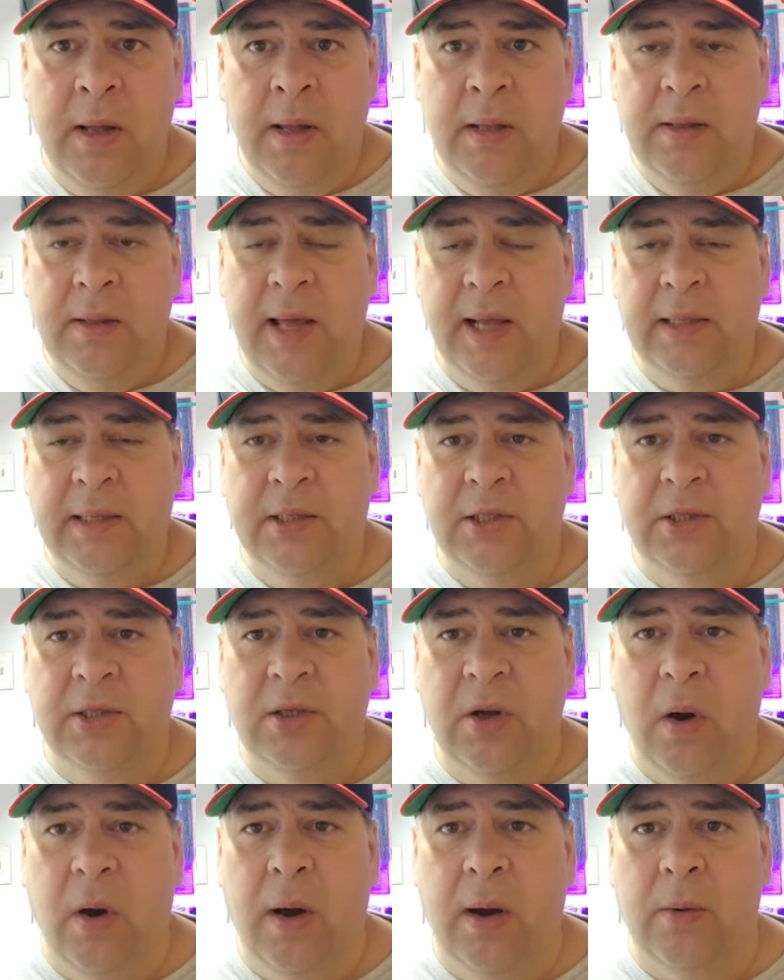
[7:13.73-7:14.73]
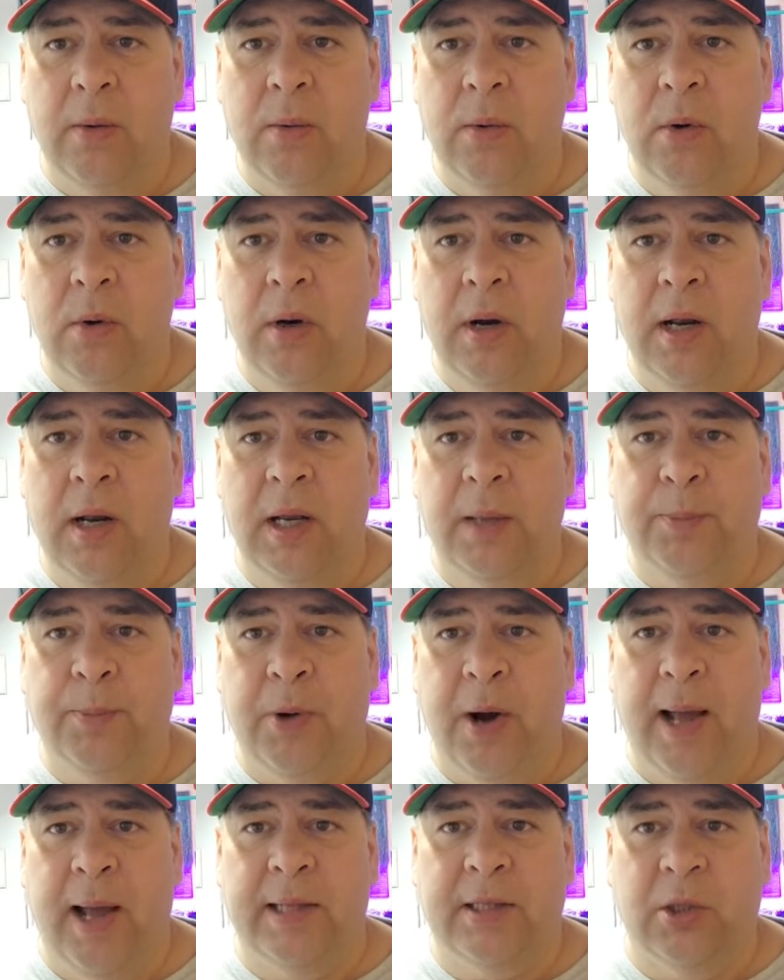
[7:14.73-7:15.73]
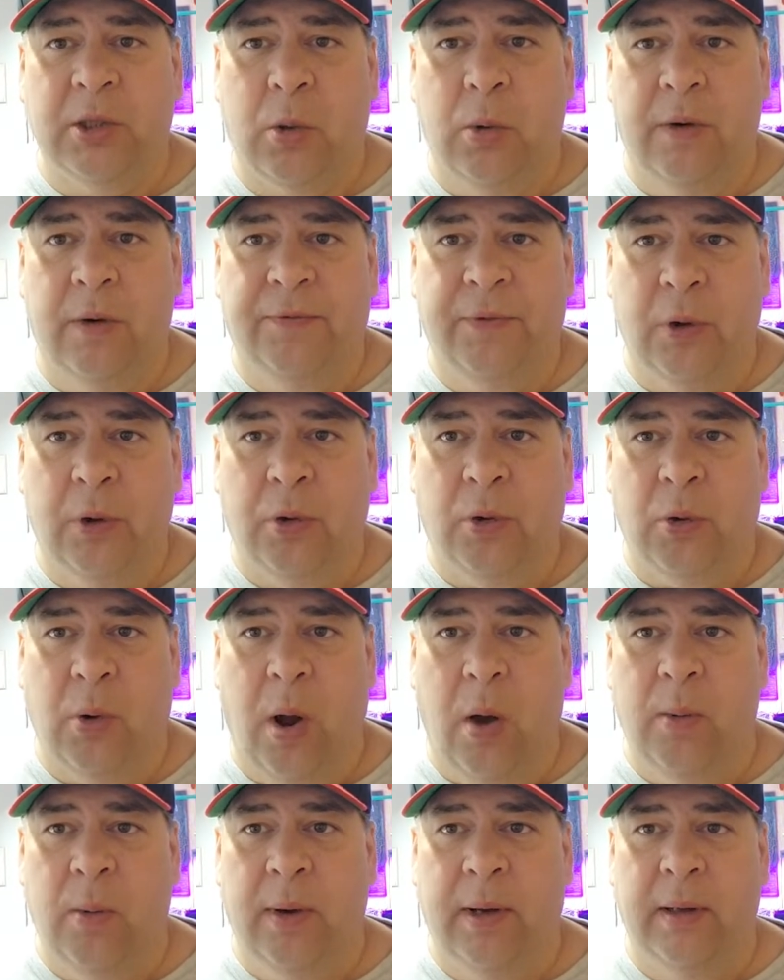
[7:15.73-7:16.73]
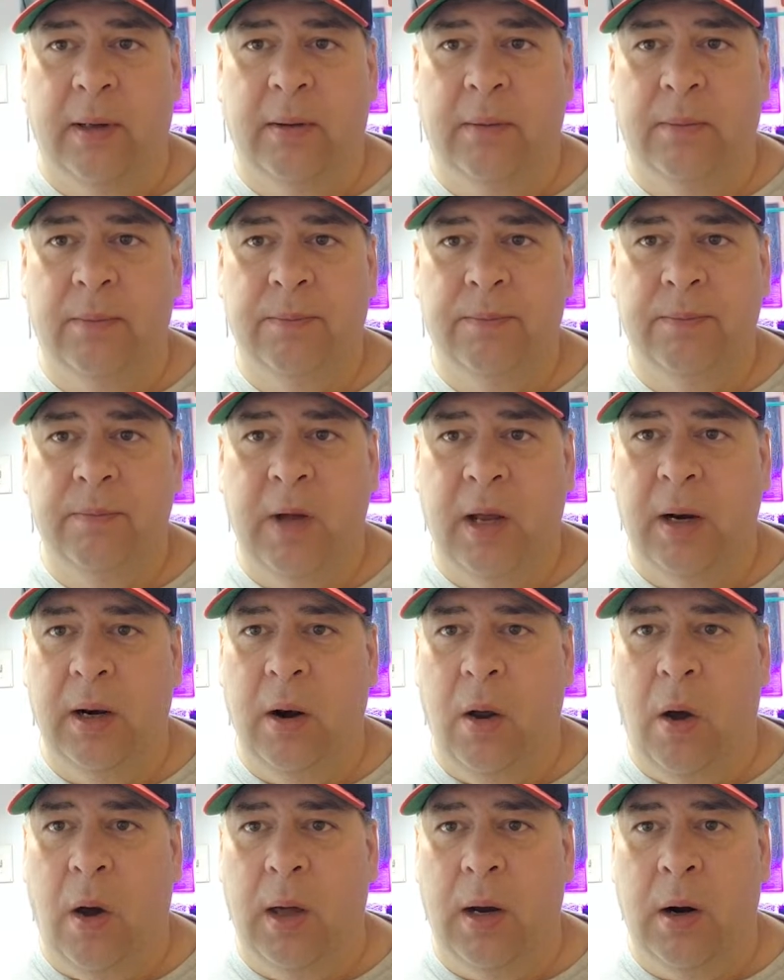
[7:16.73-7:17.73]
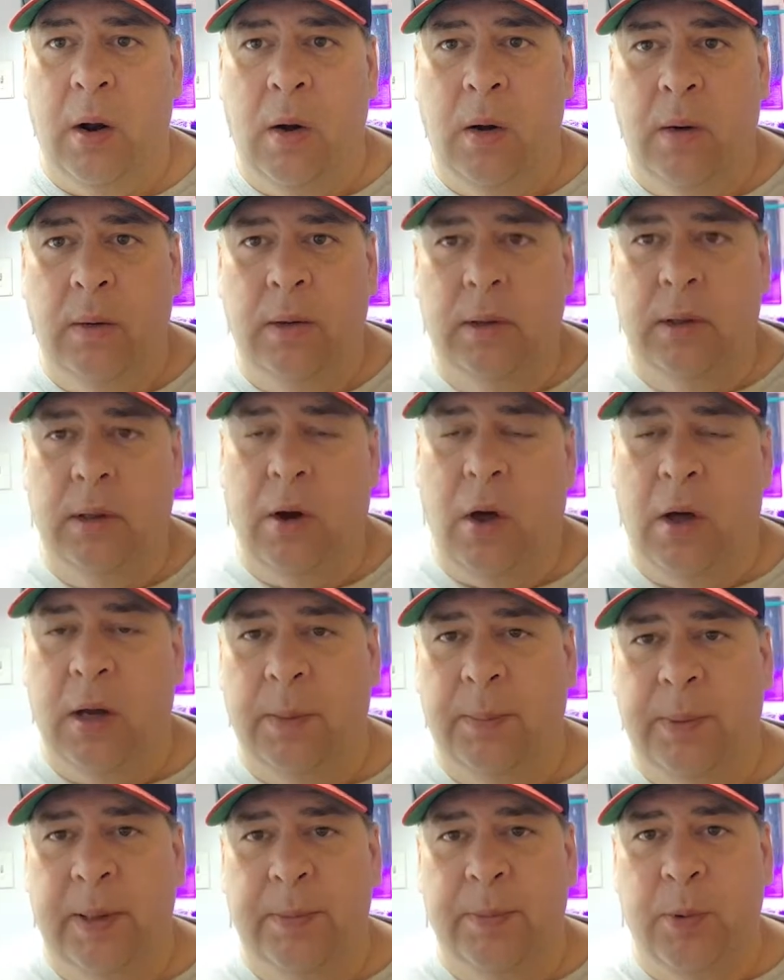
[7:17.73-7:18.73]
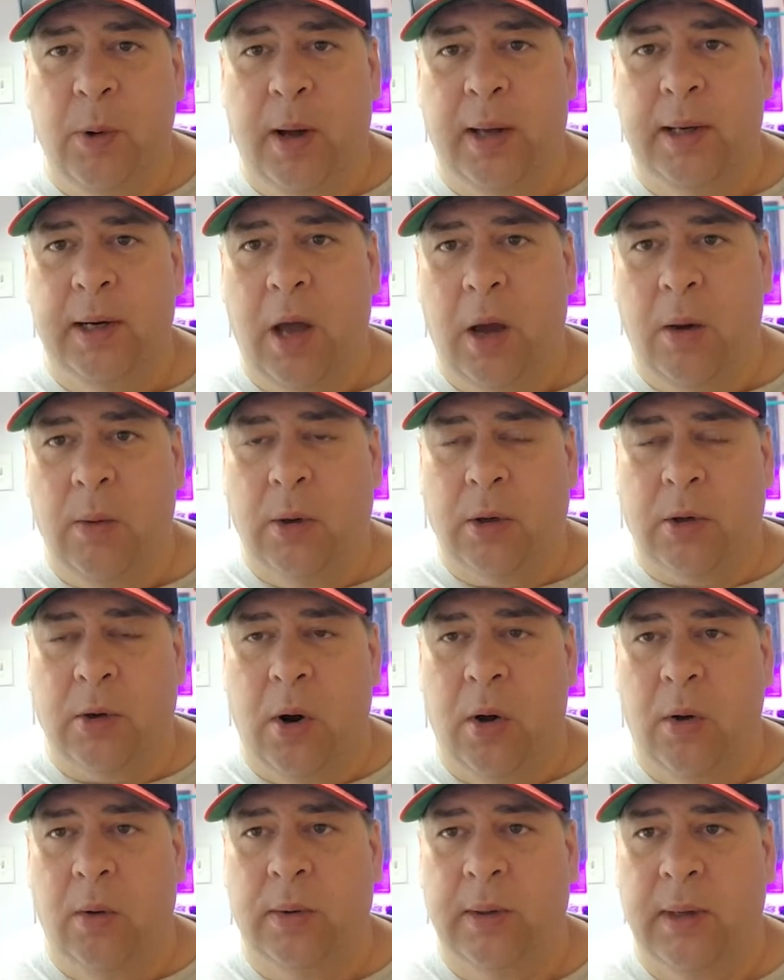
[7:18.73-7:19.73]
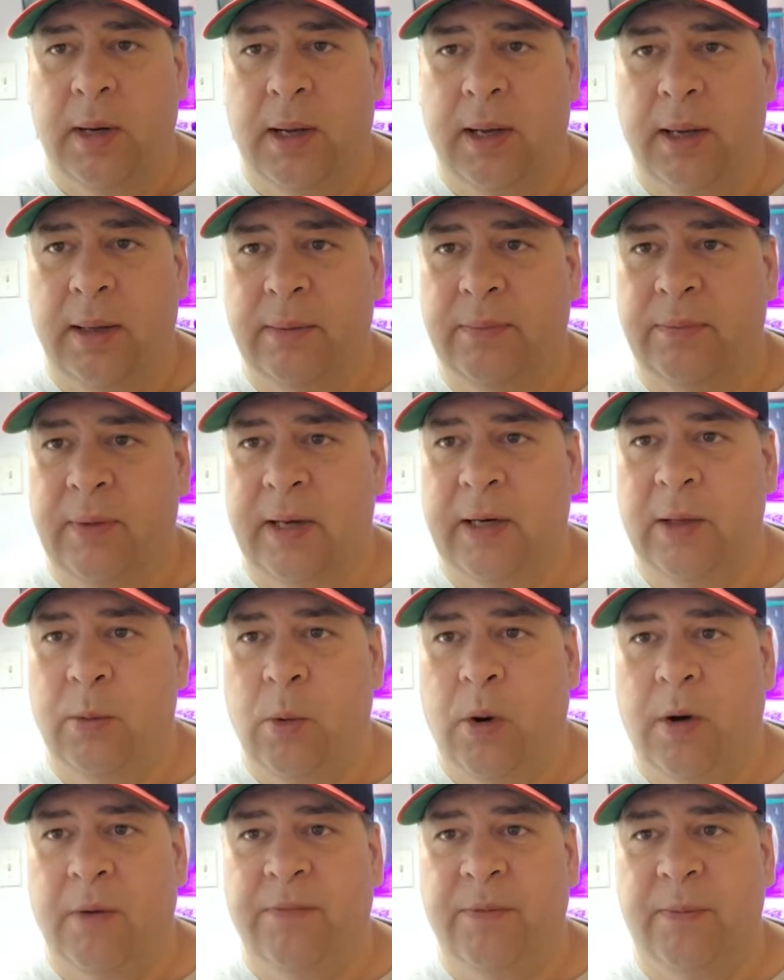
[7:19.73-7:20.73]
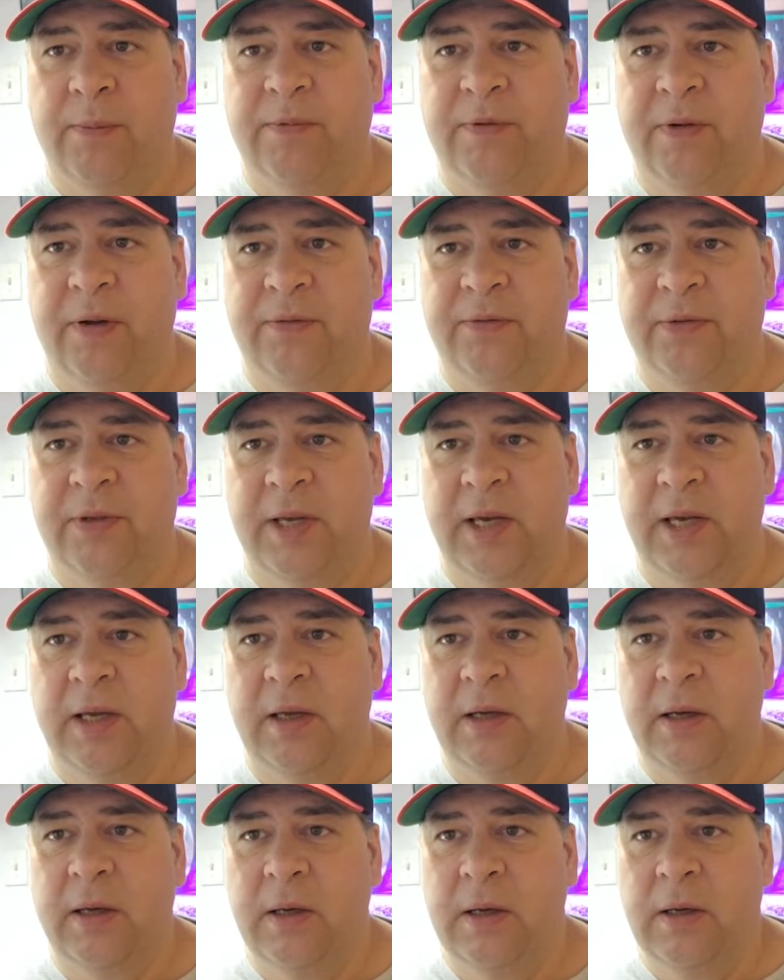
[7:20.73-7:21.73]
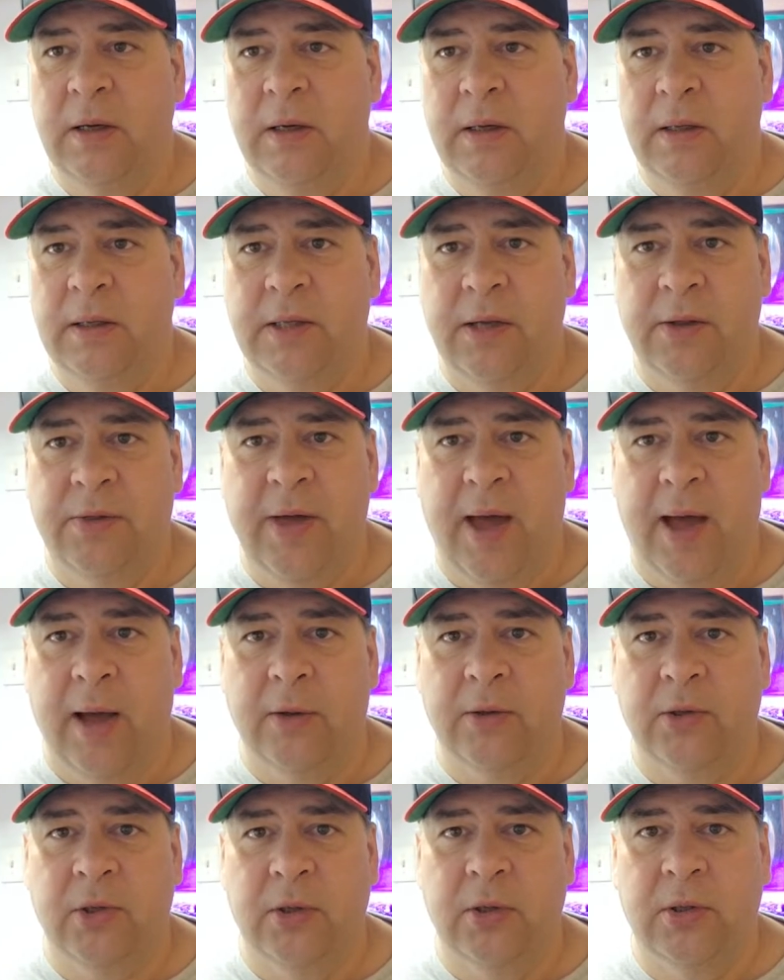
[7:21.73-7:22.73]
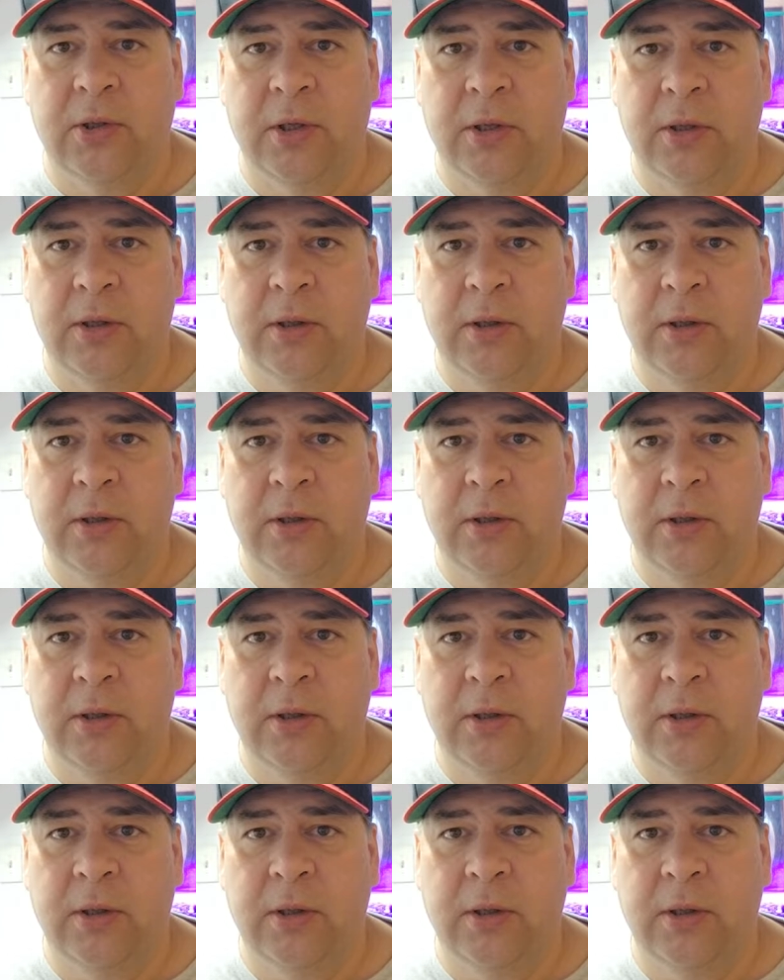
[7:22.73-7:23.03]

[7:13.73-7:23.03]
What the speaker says: That's not really practical if you're growing. A lot of people I know are growing anywhere from 50 to thousands.